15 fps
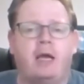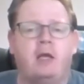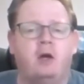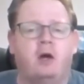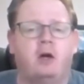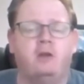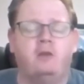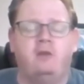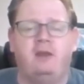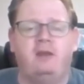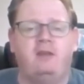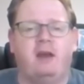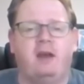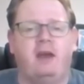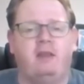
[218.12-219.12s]
can honestly
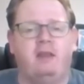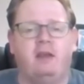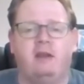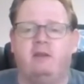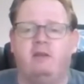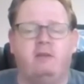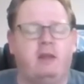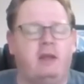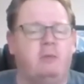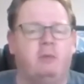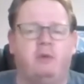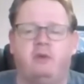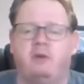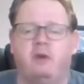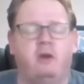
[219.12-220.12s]
say that it
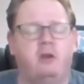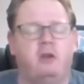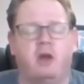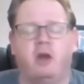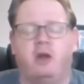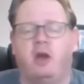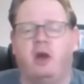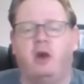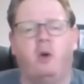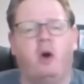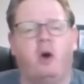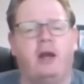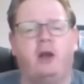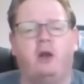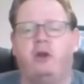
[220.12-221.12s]
was so long ago,
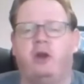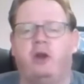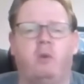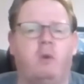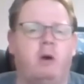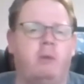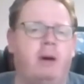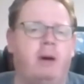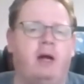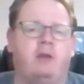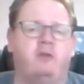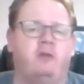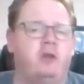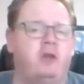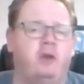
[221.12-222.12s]
I don't know what
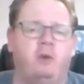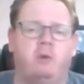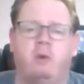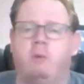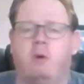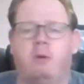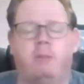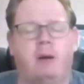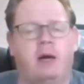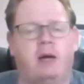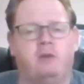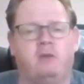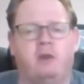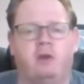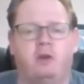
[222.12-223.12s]
parts are new and what
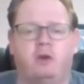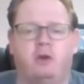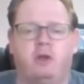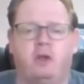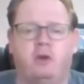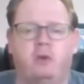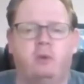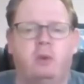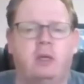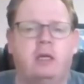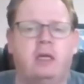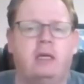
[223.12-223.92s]
parts are not new.